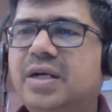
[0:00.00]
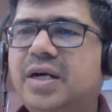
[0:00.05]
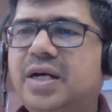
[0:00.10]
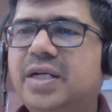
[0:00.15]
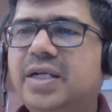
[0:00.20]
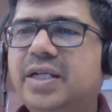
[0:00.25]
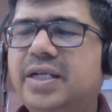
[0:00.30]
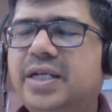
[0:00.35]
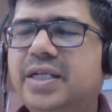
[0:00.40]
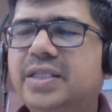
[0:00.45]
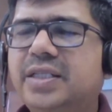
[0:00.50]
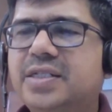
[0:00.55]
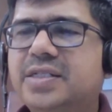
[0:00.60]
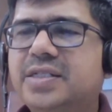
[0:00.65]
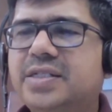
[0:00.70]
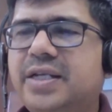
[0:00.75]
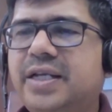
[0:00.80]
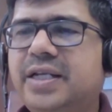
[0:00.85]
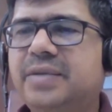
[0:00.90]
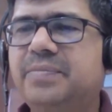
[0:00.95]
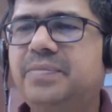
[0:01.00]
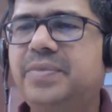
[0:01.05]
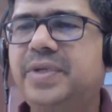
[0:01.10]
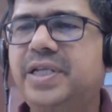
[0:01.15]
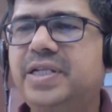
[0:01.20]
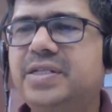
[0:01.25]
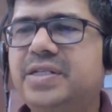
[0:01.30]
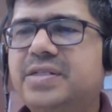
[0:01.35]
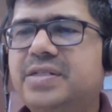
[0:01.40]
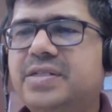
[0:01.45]
Aniket is saying,
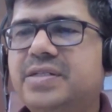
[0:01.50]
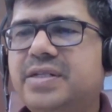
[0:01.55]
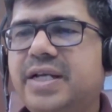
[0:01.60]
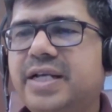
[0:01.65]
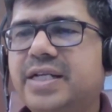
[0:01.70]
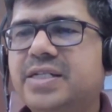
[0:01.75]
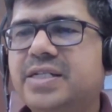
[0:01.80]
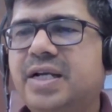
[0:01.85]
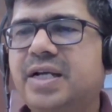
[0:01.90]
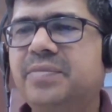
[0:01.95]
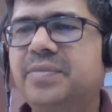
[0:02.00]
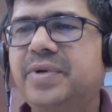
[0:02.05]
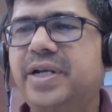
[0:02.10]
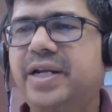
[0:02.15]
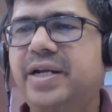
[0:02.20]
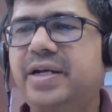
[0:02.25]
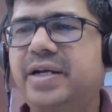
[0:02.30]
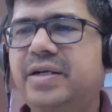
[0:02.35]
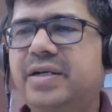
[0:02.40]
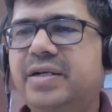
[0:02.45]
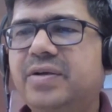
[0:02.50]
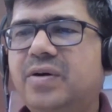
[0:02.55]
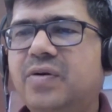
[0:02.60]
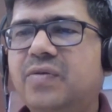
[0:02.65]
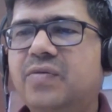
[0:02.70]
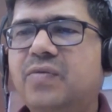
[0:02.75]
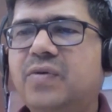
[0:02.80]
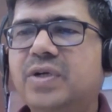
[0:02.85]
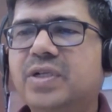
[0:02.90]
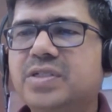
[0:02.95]
please exam date
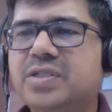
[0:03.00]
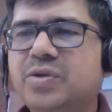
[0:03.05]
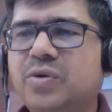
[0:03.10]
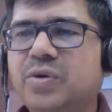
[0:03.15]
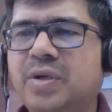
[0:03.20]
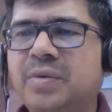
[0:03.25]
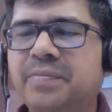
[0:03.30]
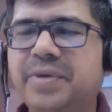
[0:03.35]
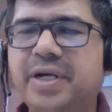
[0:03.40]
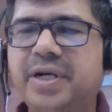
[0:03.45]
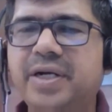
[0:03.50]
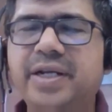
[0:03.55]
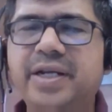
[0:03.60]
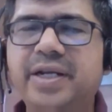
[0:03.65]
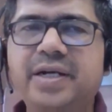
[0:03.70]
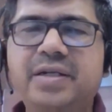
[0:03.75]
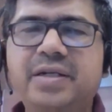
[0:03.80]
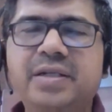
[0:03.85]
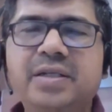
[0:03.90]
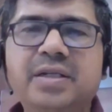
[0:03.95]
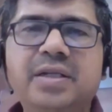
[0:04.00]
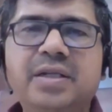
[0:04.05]
or what is the Olympiad date.